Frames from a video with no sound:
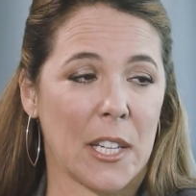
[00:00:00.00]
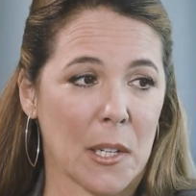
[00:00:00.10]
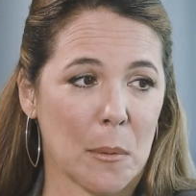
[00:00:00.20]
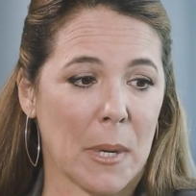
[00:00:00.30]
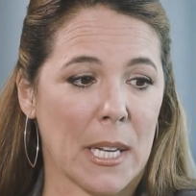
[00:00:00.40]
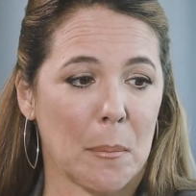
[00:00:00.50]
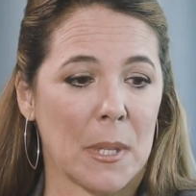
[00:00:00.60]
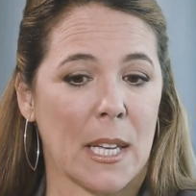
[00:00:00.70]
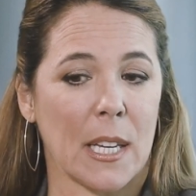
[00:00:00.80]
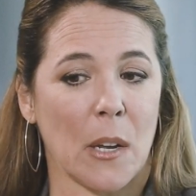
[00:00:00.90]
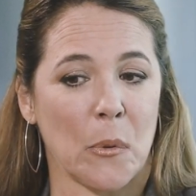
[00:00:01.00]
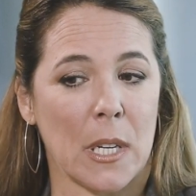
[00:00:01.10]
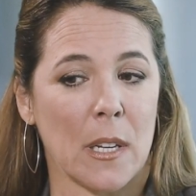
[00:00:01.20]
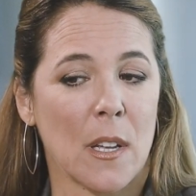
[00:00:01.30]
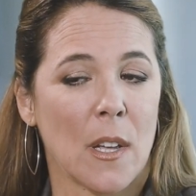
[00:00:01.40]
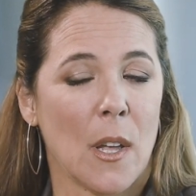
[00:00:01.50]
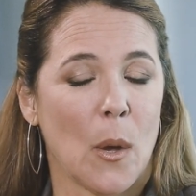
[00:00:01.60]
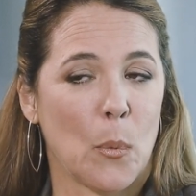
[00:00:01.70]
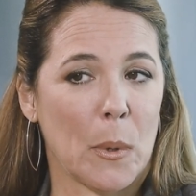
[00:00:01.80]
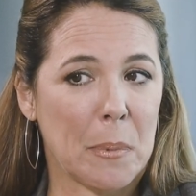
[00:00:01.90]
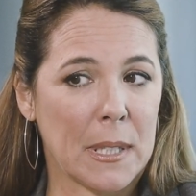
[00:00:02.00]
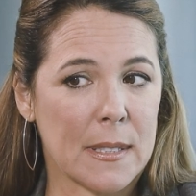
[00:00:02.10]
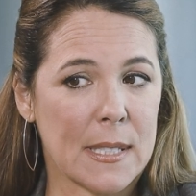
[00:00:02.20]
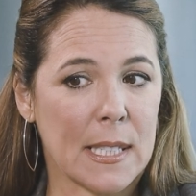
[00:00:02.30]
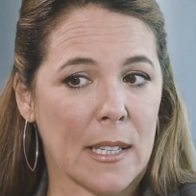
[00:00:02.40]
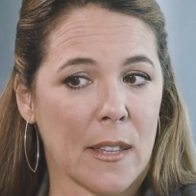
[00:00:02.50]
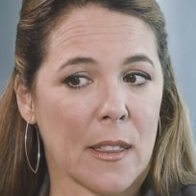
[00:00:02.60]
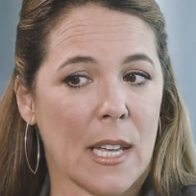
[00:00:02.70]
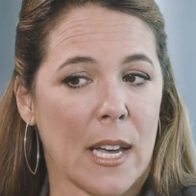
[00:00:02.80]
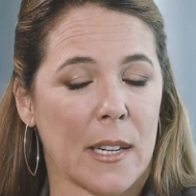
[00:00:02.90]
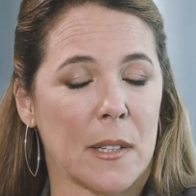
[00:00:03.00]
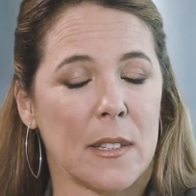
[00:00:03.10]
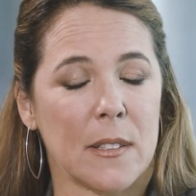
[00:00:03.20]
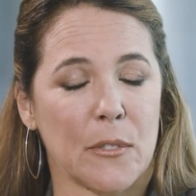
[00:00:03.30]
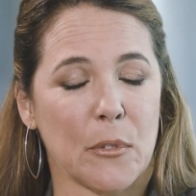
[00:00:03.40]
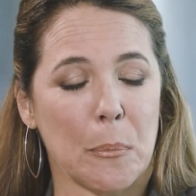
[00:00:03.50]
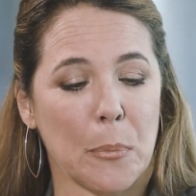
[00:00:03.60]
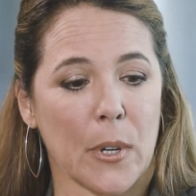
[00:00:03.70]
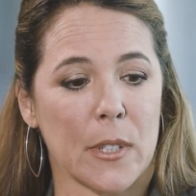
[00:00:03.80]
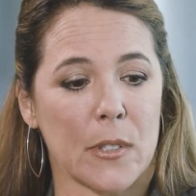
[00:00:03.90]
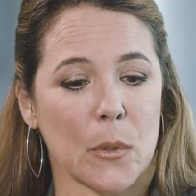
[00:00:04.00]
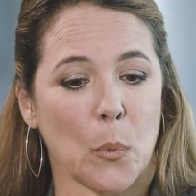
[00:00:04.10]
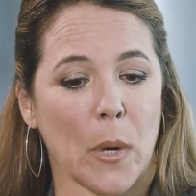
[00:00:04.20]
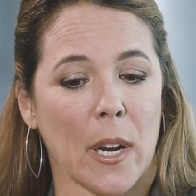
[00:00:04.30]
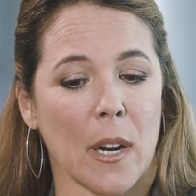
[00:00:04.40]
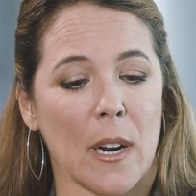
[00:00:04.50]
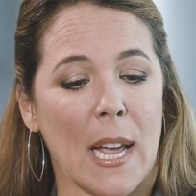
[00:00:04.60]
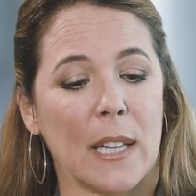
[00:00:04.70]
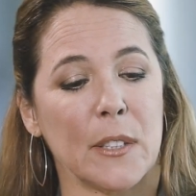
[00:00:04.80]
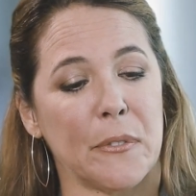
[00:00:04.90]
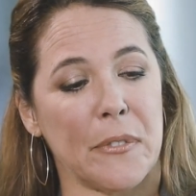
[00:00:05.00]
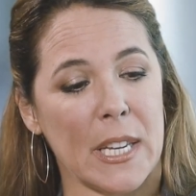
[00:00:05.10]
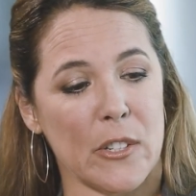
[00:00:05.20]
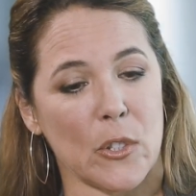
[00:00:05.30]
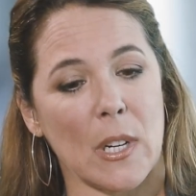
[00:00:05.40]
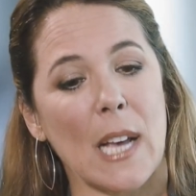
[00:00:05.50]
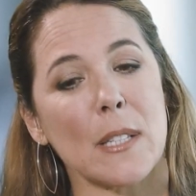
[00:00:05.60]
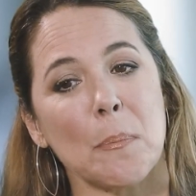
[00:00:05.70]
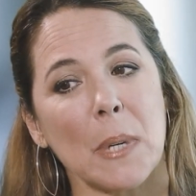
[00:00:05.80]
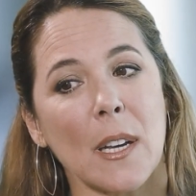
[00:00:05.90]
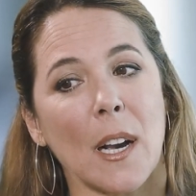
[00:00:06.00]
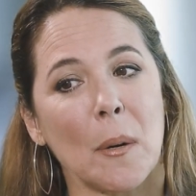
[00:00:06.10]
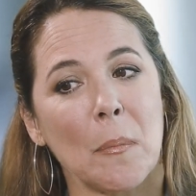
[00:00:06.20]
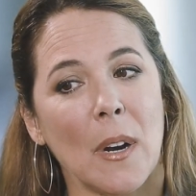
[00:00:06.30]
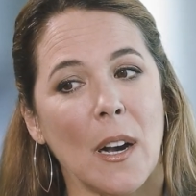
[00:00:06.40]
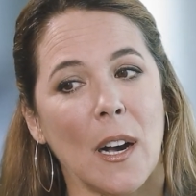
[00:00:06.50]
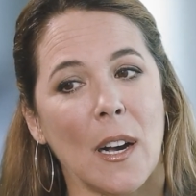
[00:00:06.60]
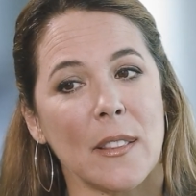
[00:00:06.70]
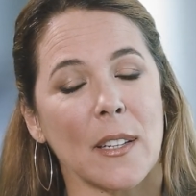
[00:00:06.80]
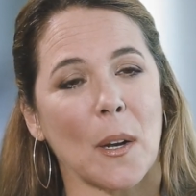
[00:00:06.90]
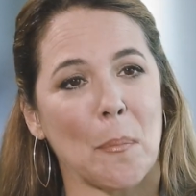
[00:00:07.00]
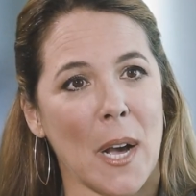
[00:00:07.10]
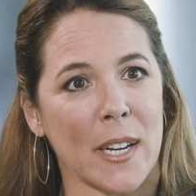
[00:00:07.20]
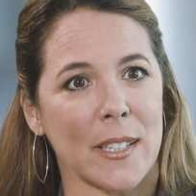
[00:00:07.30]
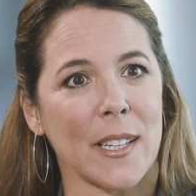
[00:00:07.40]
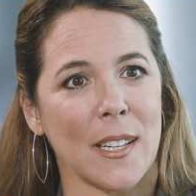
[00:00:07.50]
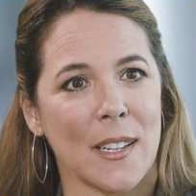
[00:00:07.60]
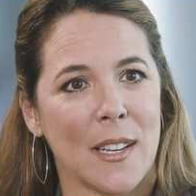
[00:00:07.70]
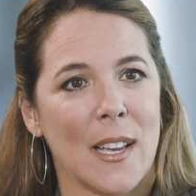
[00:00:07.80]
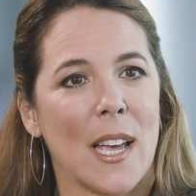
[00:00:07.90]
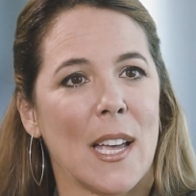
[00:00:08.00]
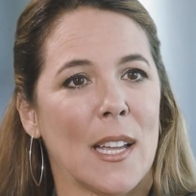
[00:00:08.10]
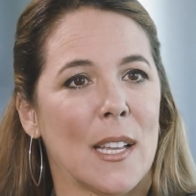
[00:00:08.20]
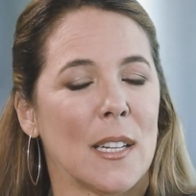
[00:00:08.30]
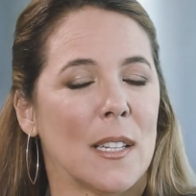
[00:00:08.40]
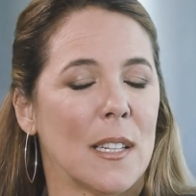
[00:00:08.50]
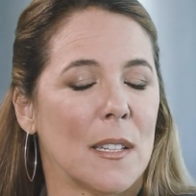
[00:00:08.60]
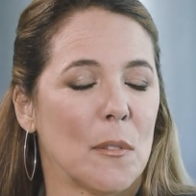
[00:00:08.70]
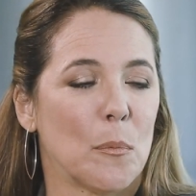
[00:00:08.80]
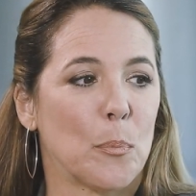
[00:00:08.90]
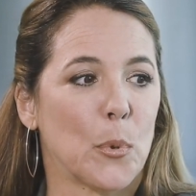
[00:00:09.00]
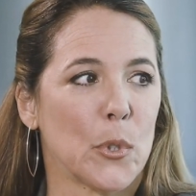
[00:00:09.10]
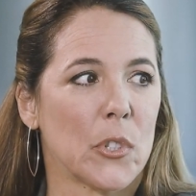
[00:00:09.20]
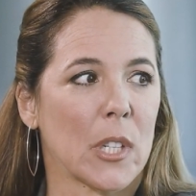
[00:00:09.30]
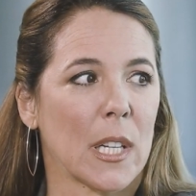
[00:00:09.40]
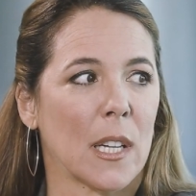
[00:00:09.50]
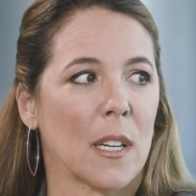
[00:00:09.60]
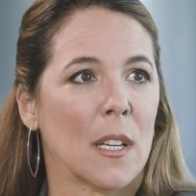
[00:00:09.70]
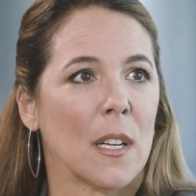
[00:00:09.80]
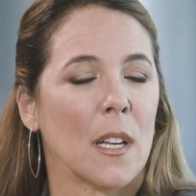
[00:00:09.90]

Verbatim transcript: here in Miami-Dade County, we've been seeing that in different parts where elevation has become the commodity and pushing